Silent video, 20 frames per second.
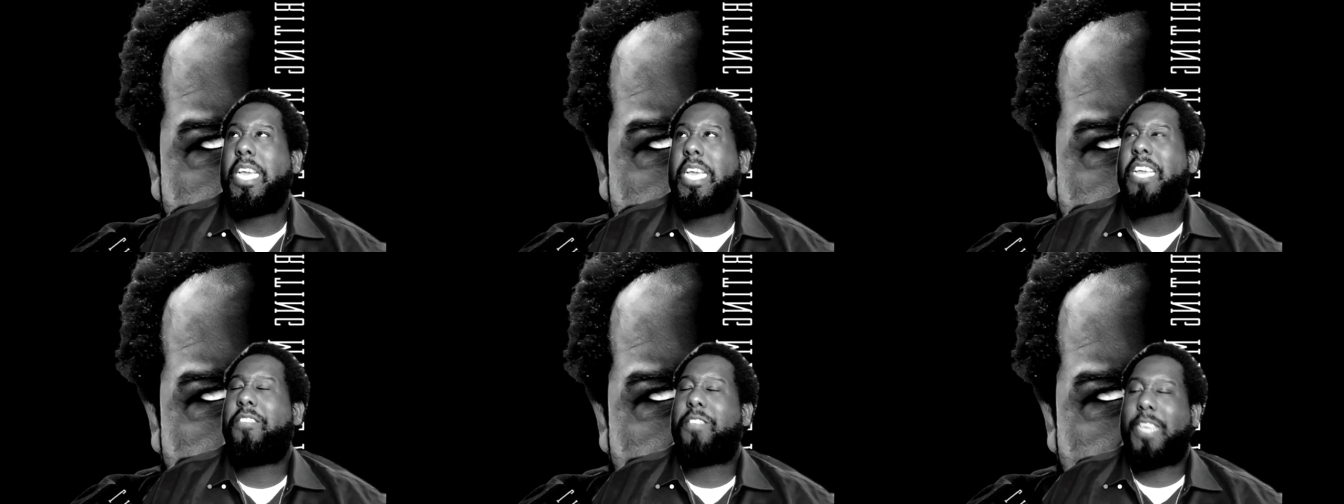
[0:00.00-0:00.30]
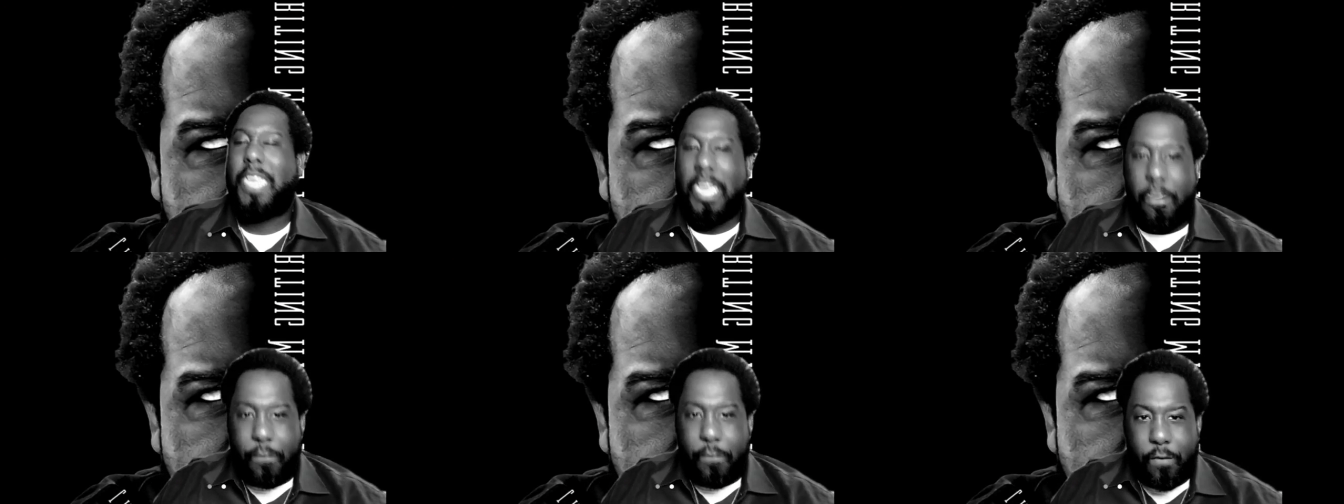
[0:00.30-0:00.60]

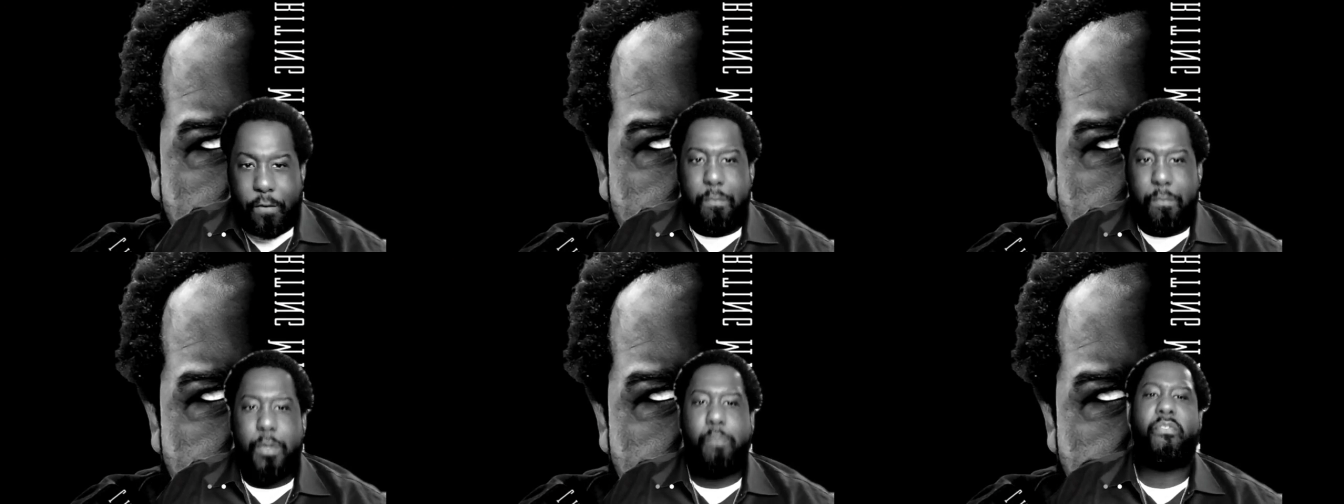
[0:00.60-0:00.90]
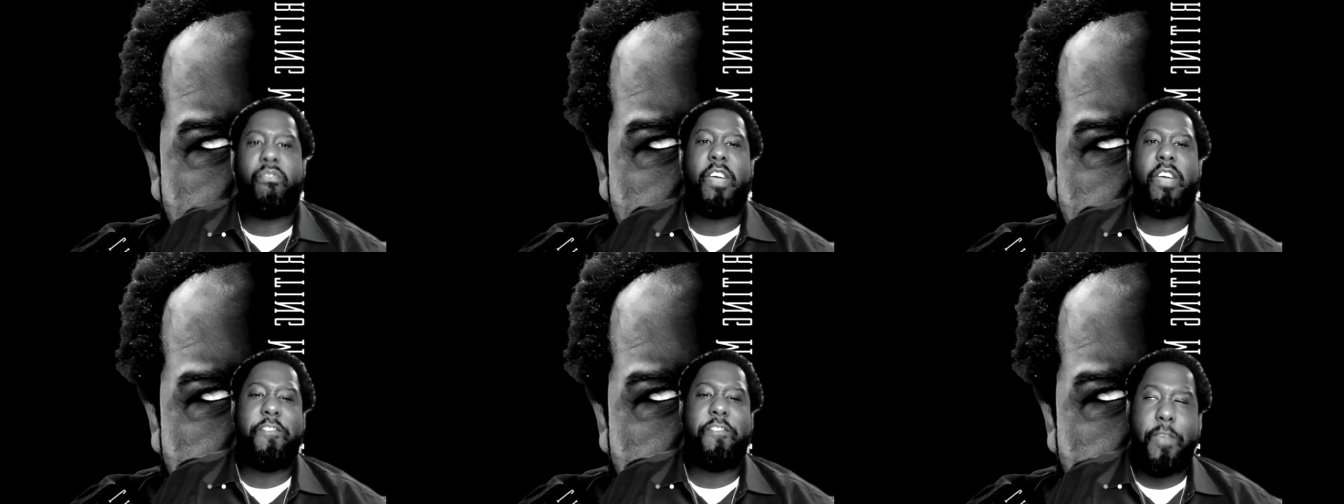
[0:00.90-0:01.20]
escape from
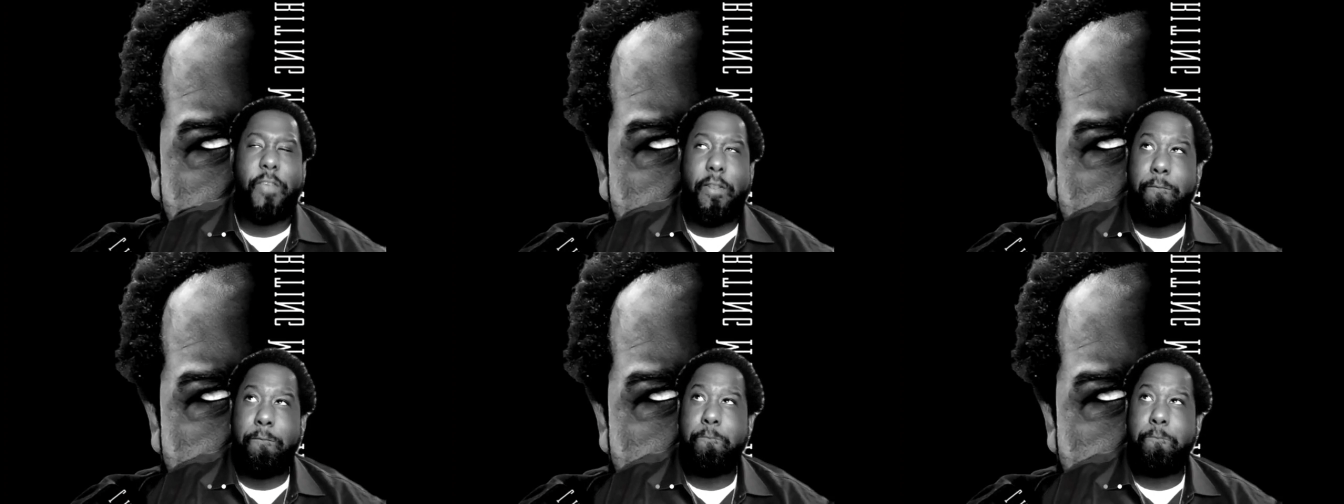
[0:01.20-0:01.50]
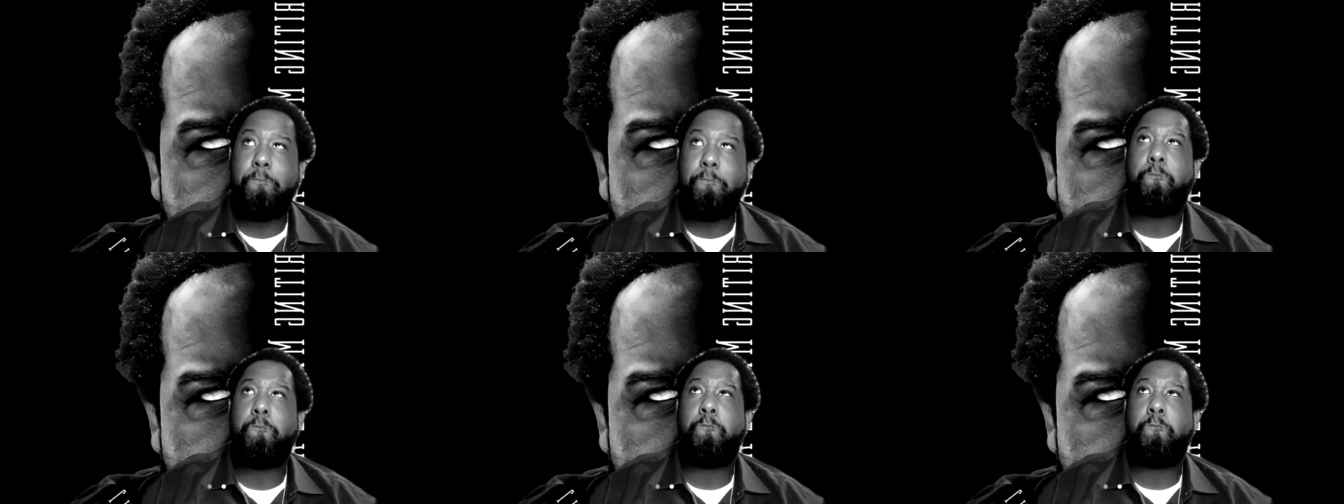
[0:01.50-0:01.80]
depression,
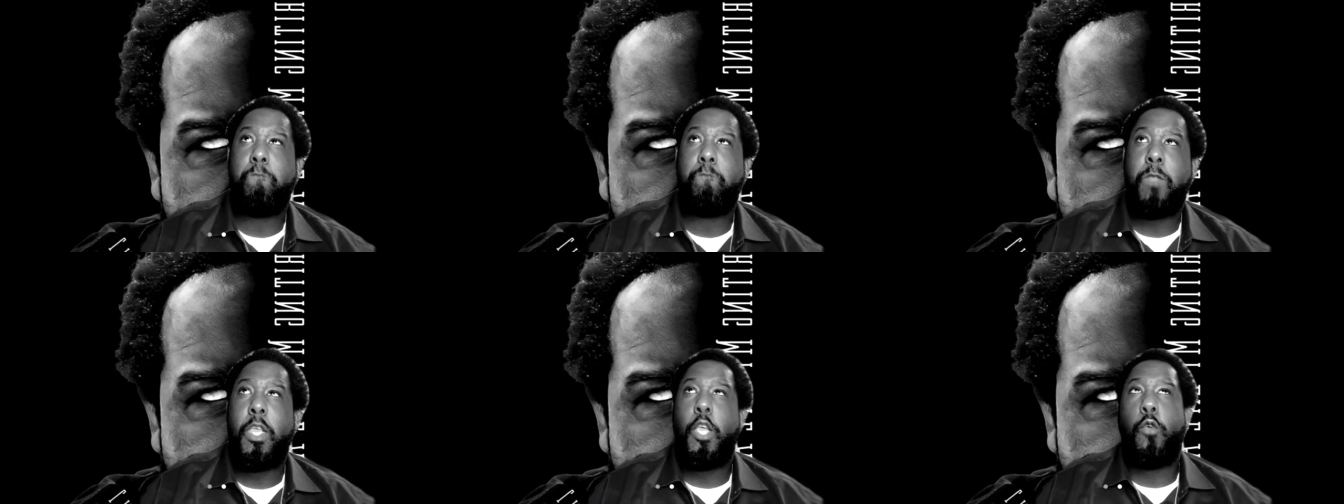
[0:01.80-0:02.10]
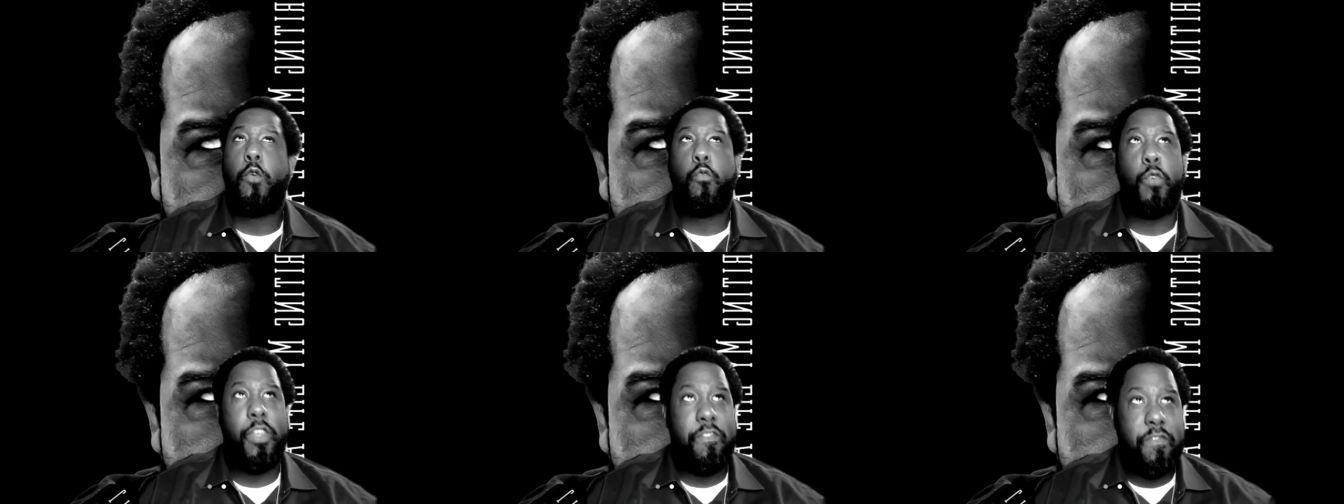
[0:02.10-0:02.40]

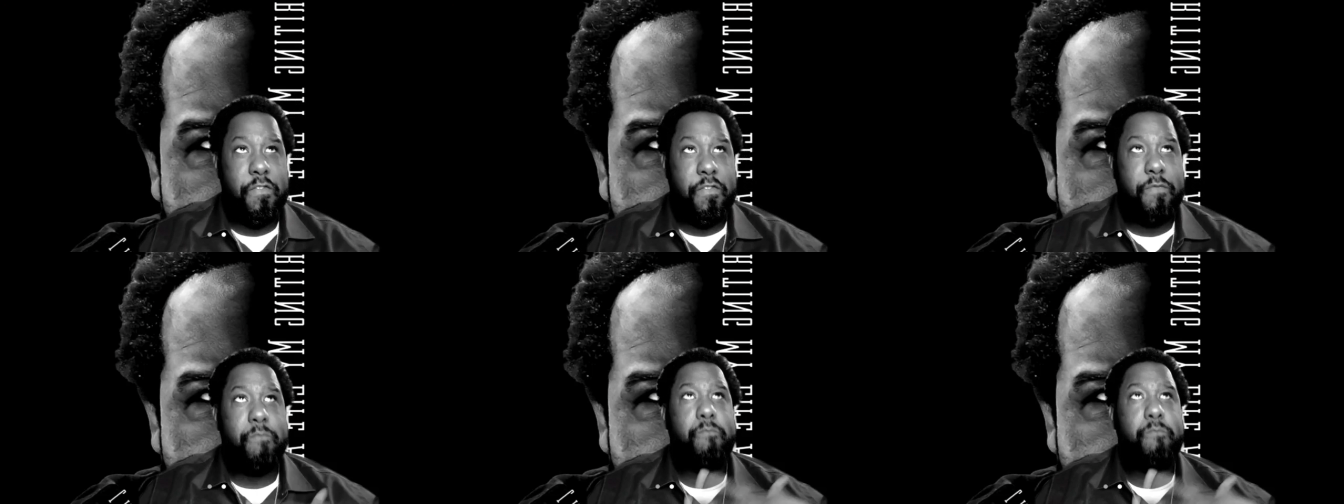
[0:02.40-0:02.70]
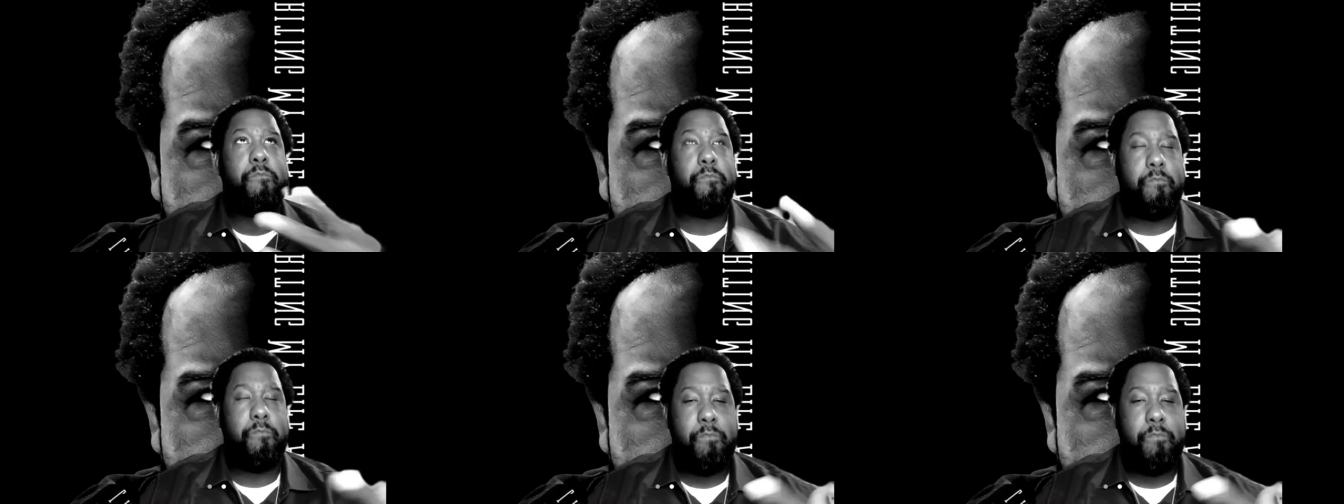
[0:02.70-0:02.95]
which